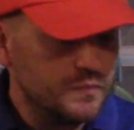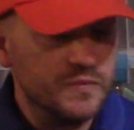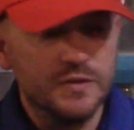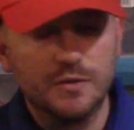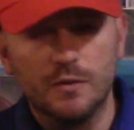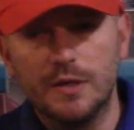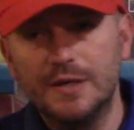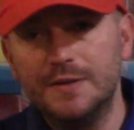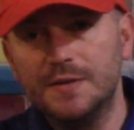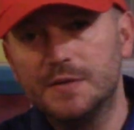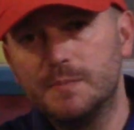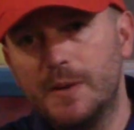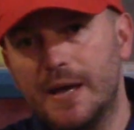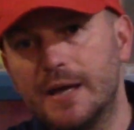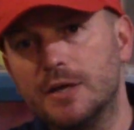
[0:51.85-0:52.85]
So in this
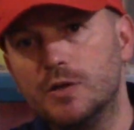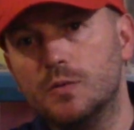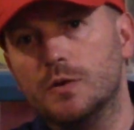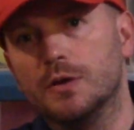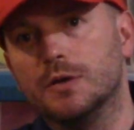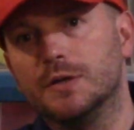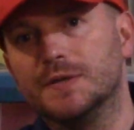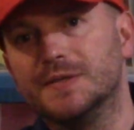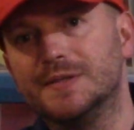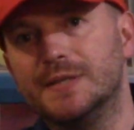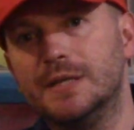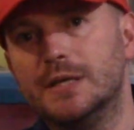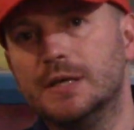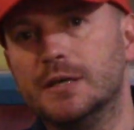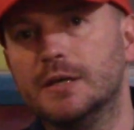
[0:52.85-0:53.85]
bag, you are going to
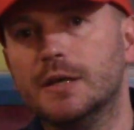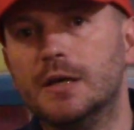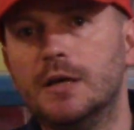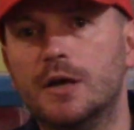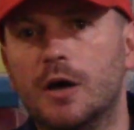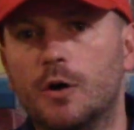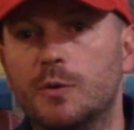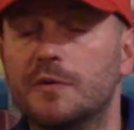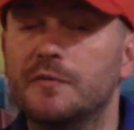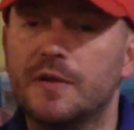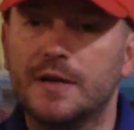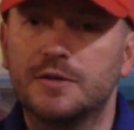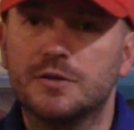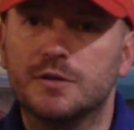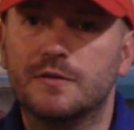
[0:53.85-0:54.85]
see a
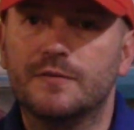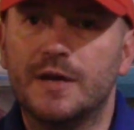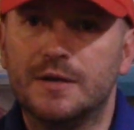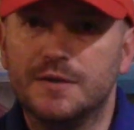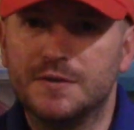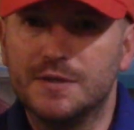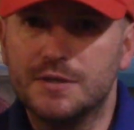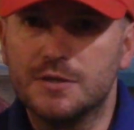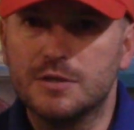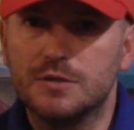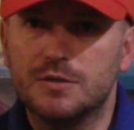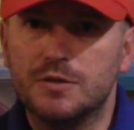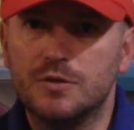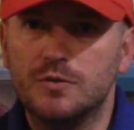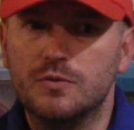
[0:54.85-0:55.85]
reflection of that decision
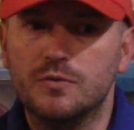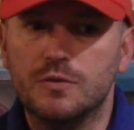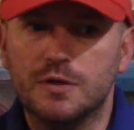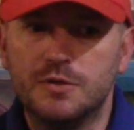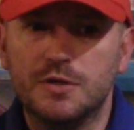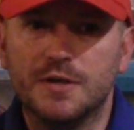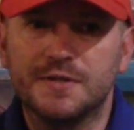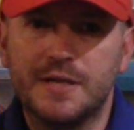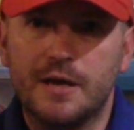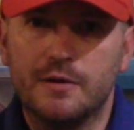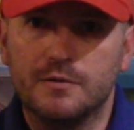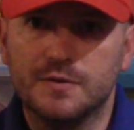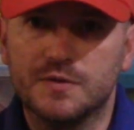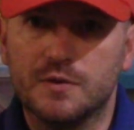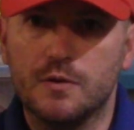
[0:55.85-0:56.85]
to adjust how I
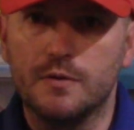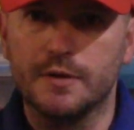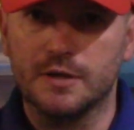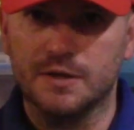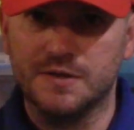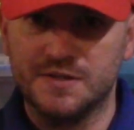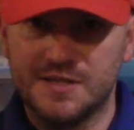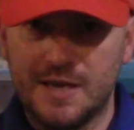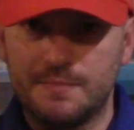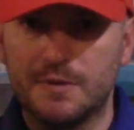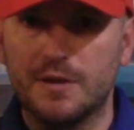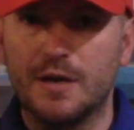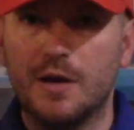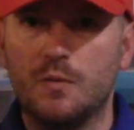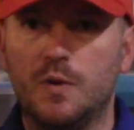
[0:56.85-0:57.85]
was throwing, except
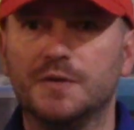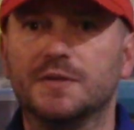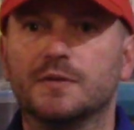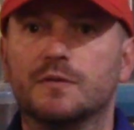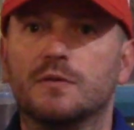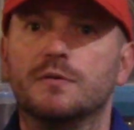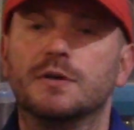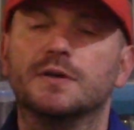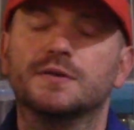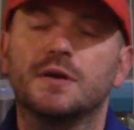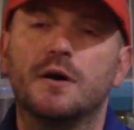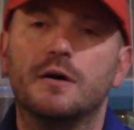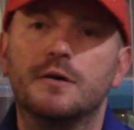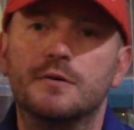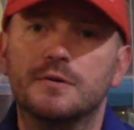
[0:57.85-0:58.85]
that I wasn't throwing as
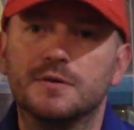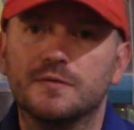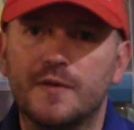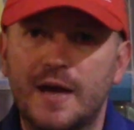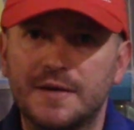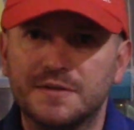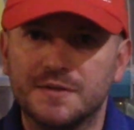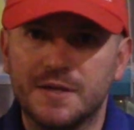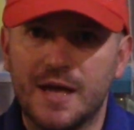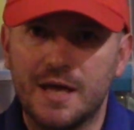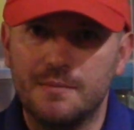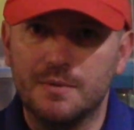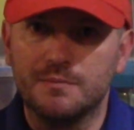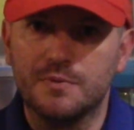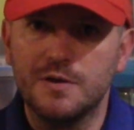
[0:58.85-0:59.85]
hard or as fast as I
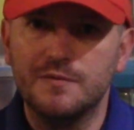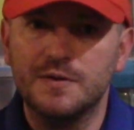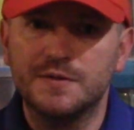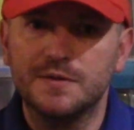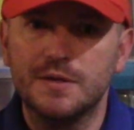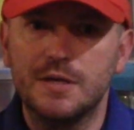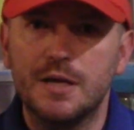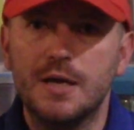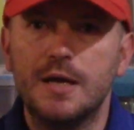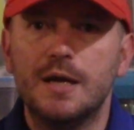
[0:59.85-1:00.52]
had been previously,